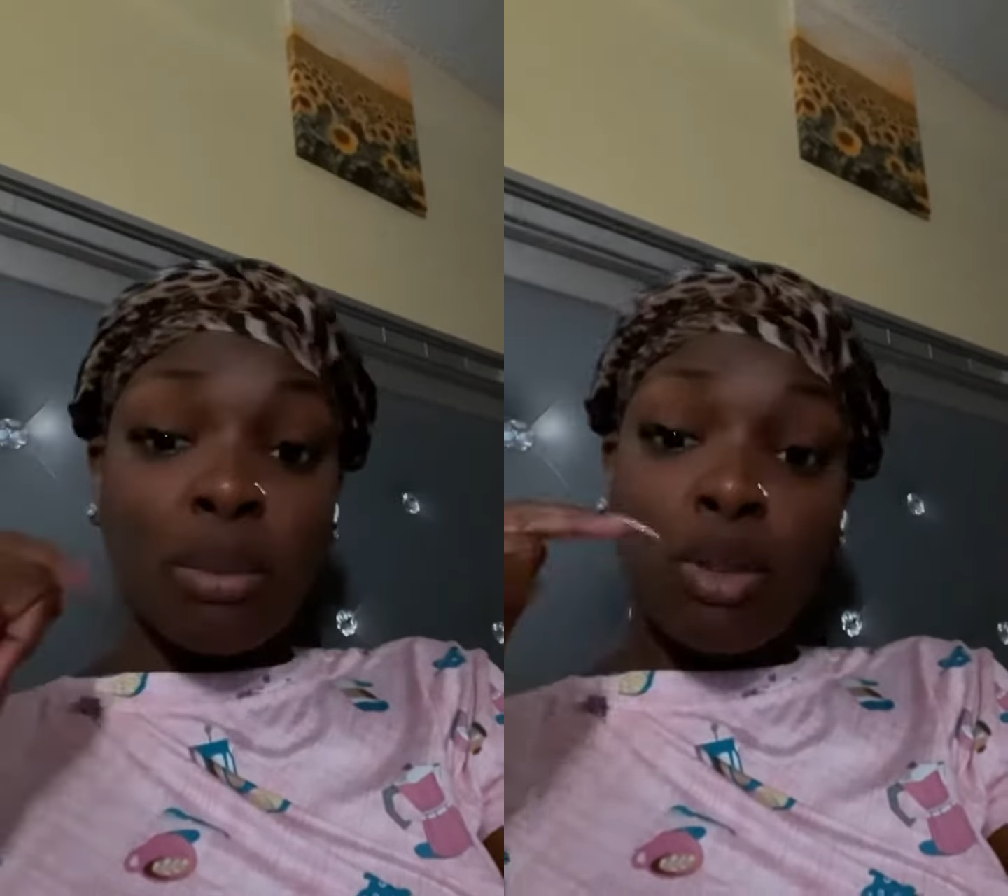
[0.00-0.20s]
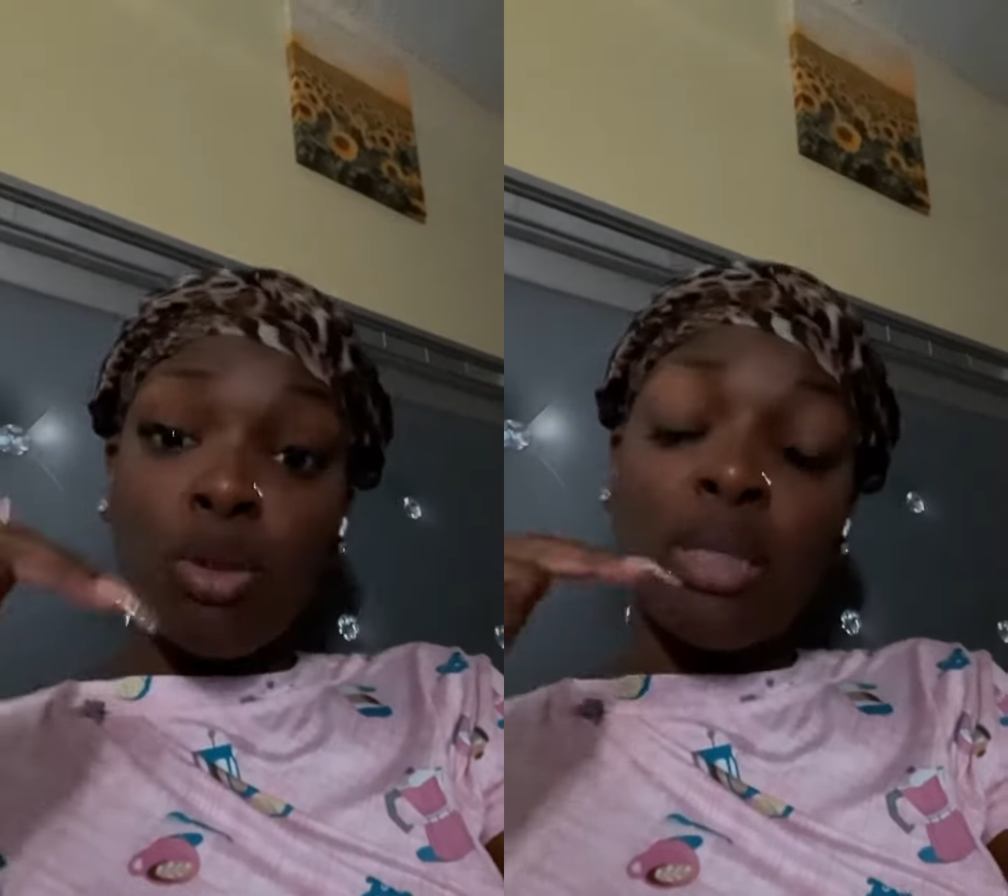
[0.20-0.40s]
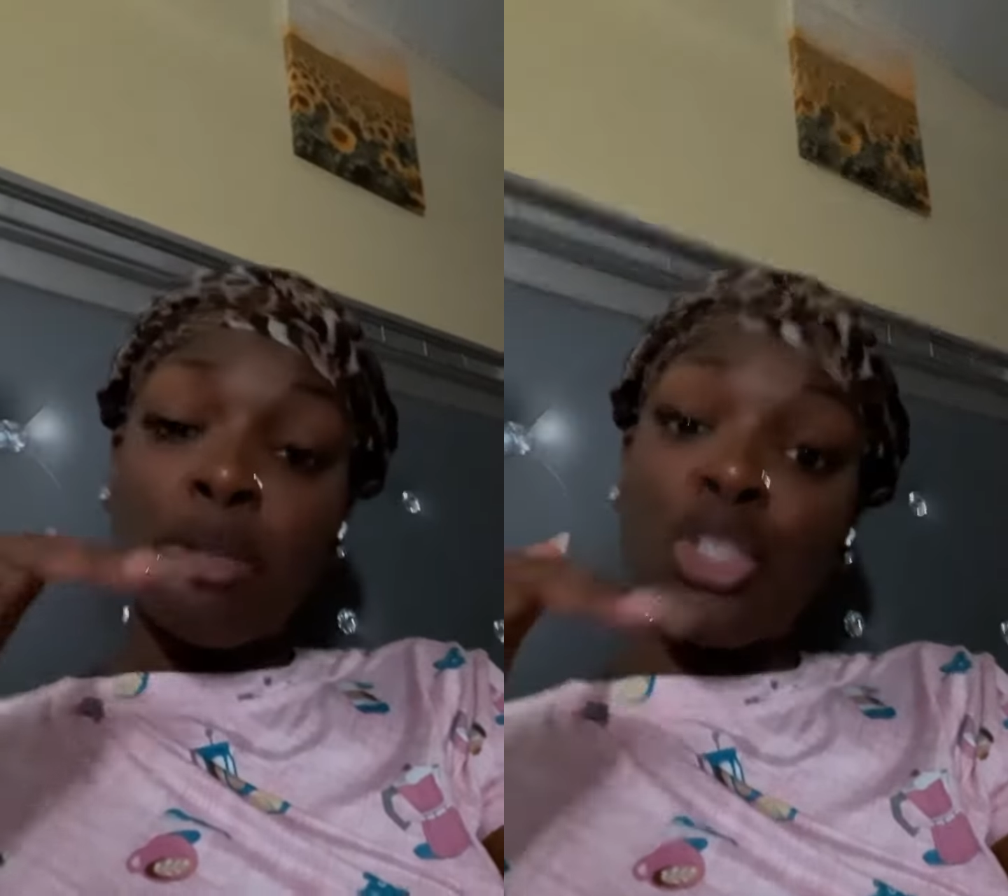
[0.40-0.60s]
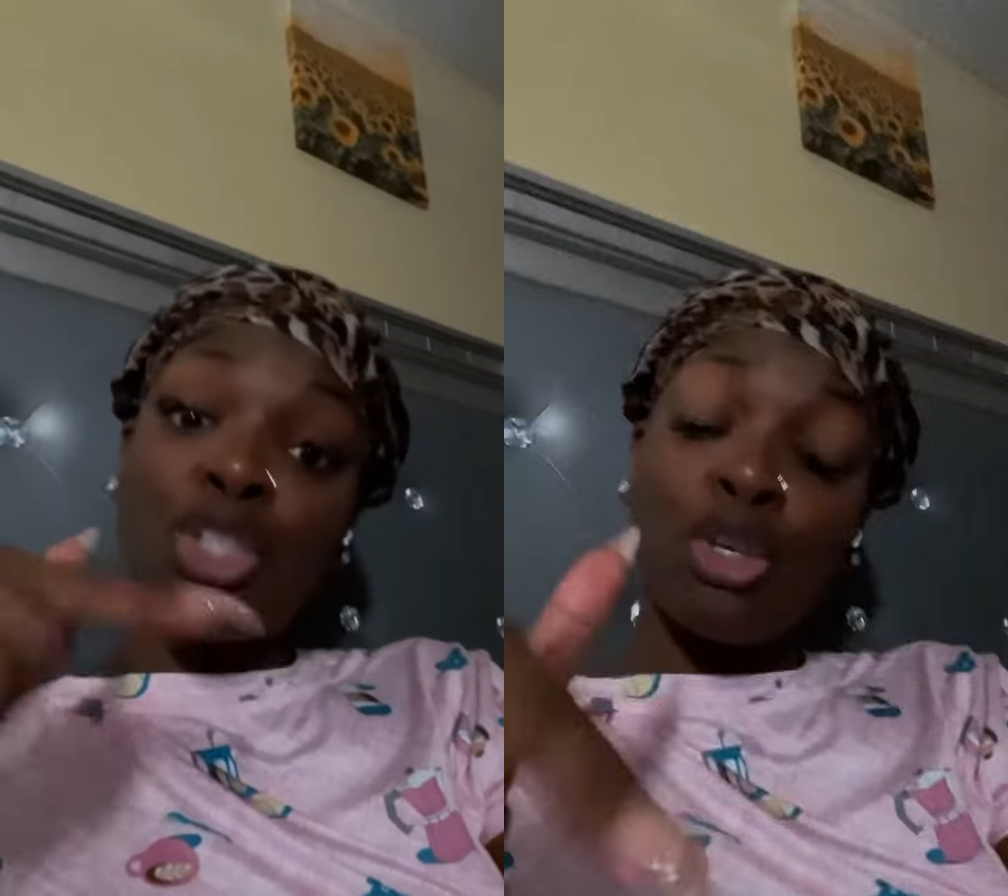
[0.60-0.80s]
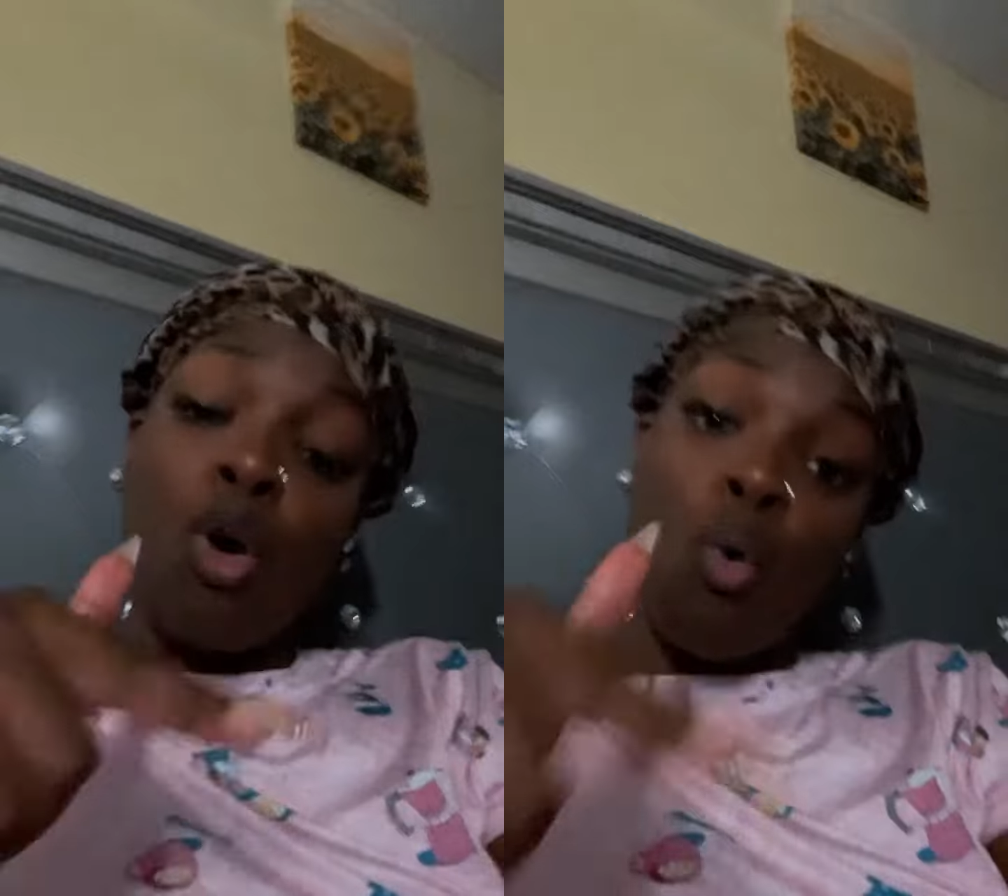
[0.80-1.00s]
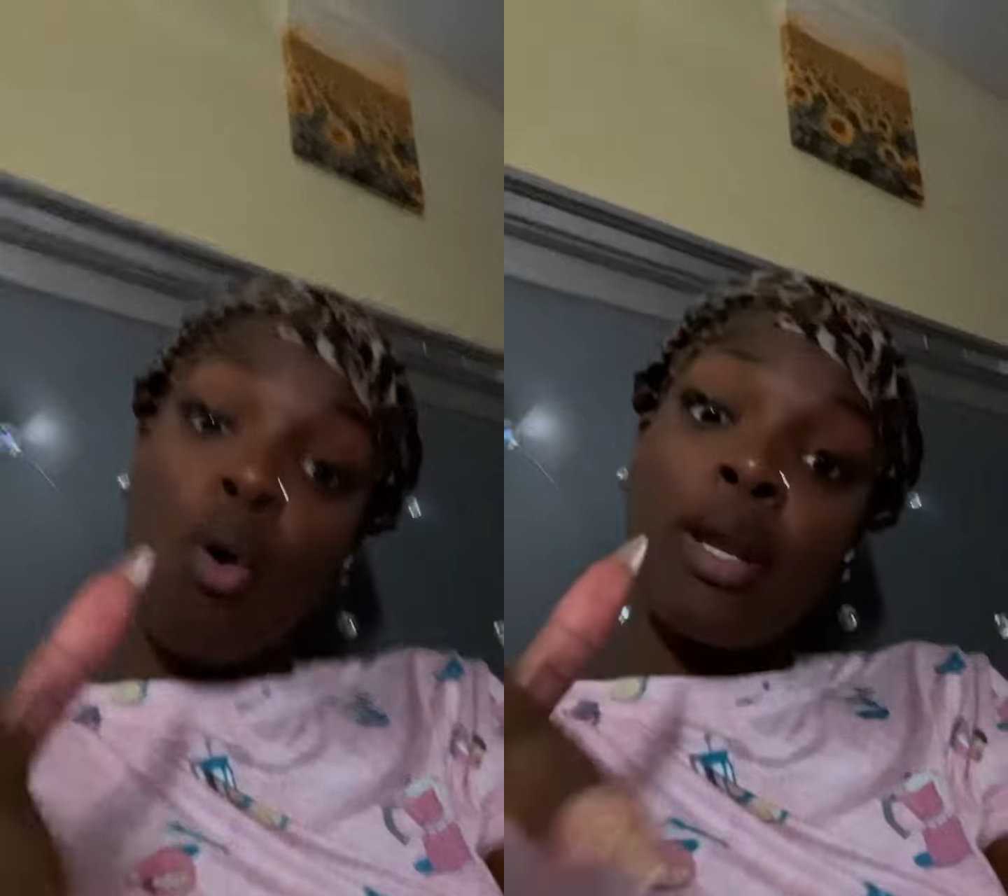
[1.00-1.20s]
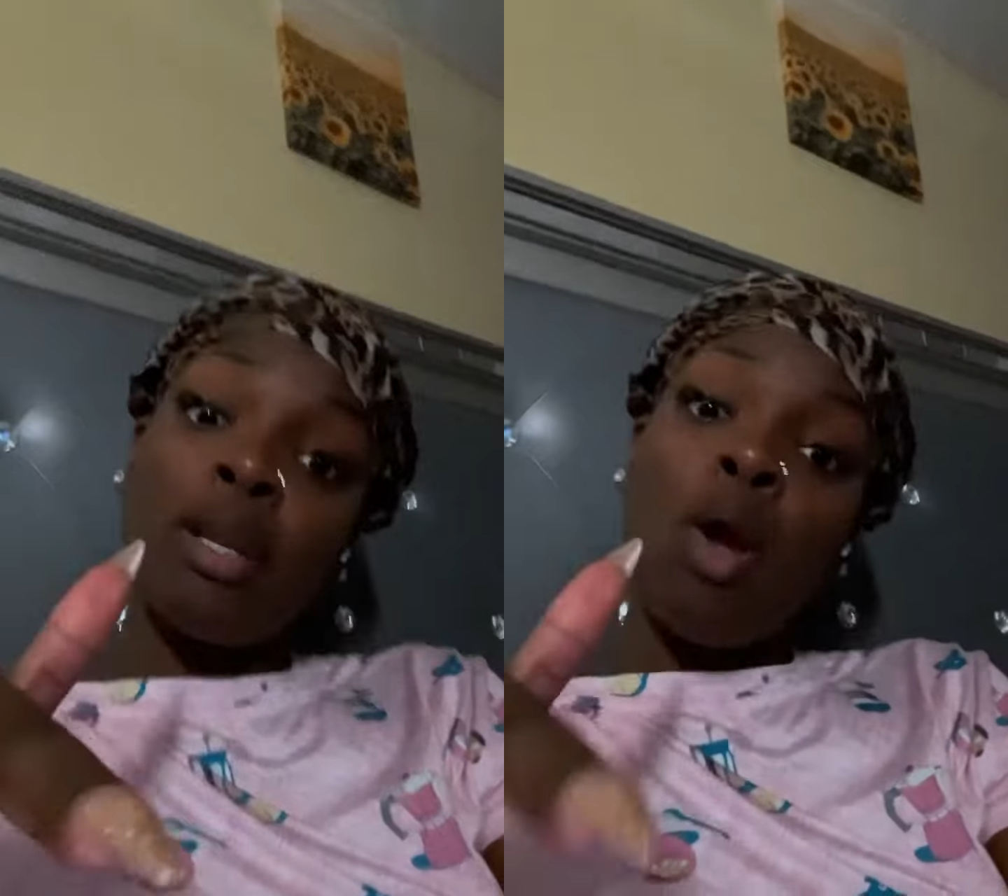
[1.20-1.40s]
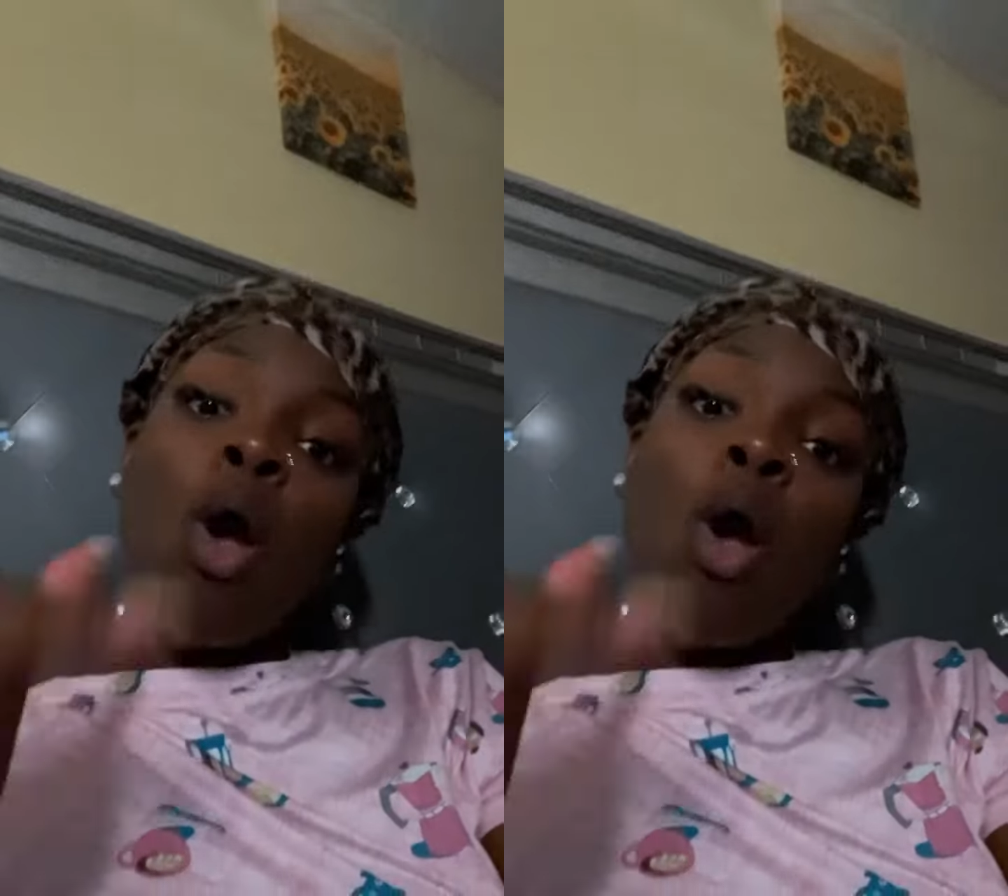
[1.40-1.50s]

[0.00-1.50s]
be you need to be sure on